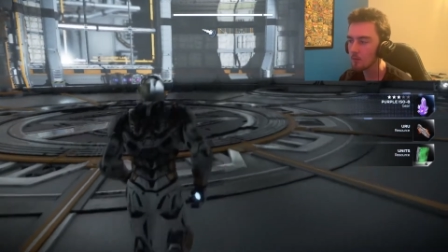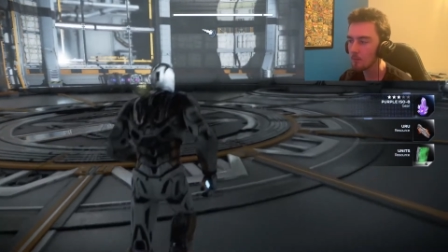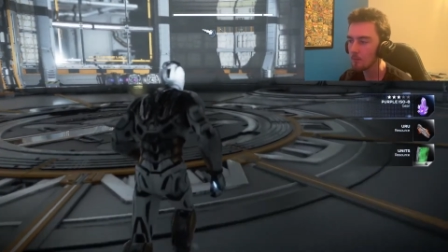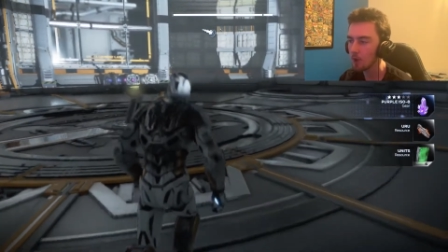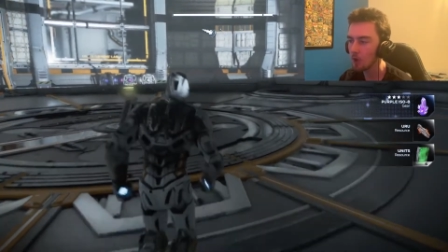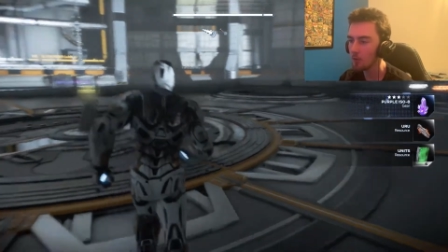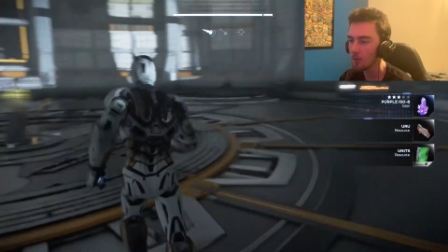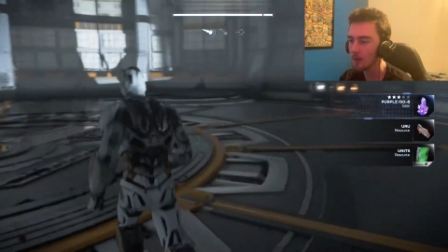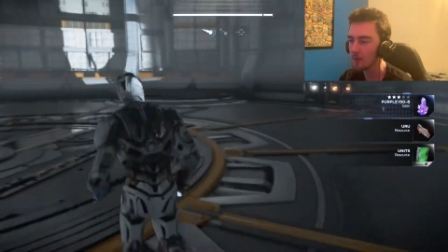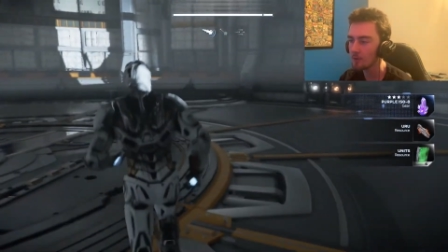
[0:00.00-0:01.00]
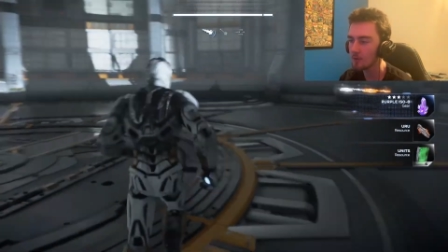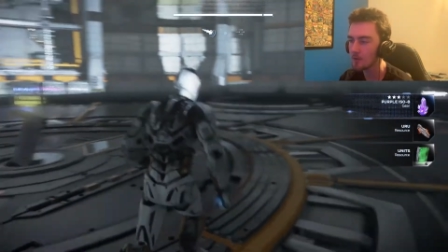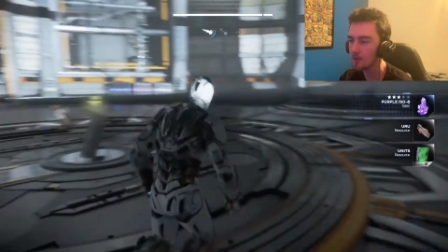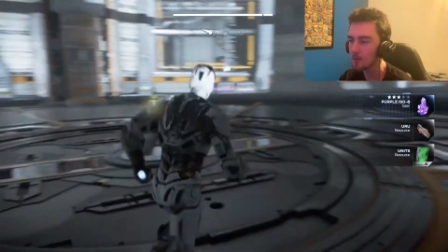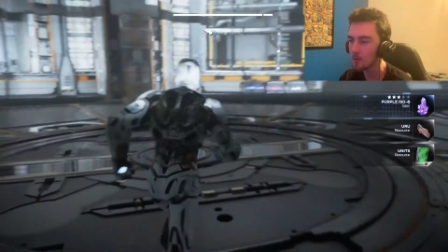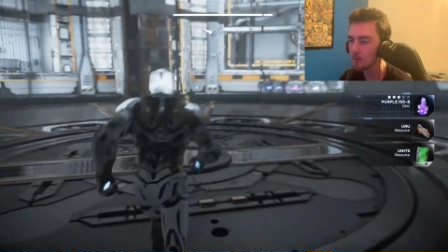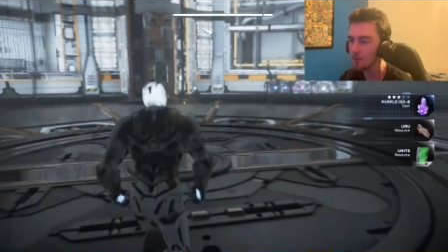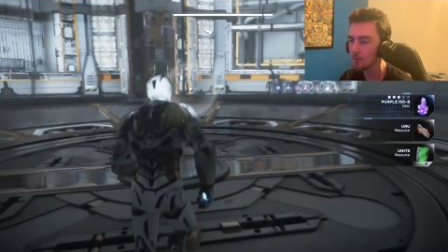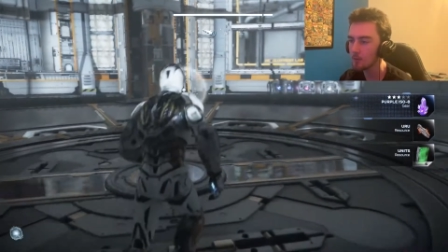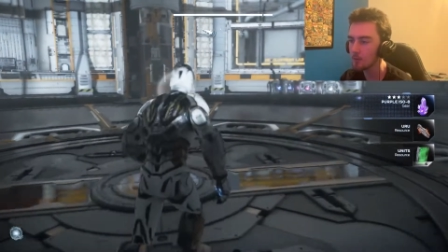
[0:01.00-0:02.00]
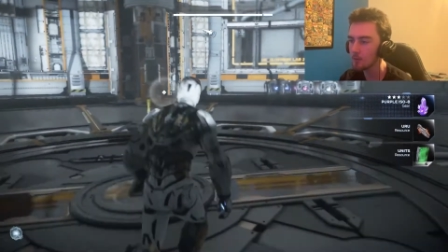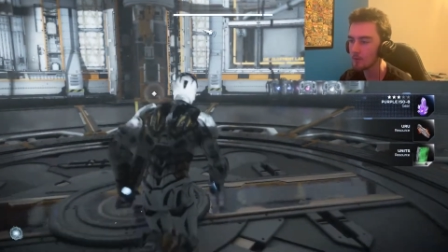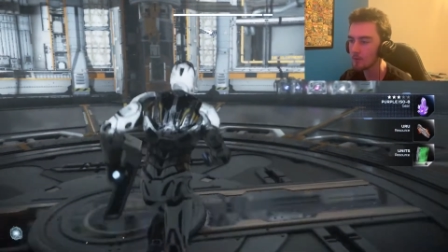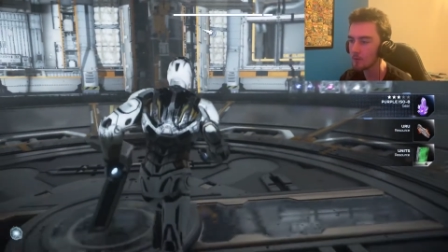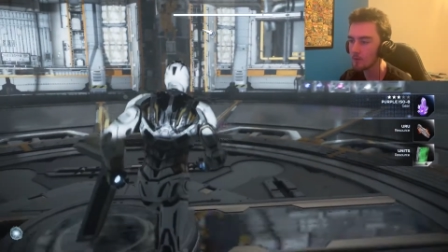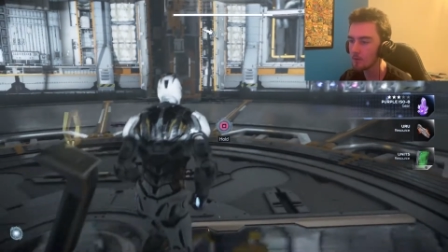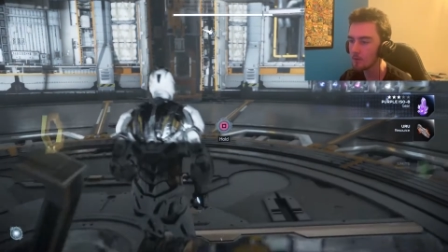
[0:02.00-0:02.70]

Purple I S O eight. Ooh, something new.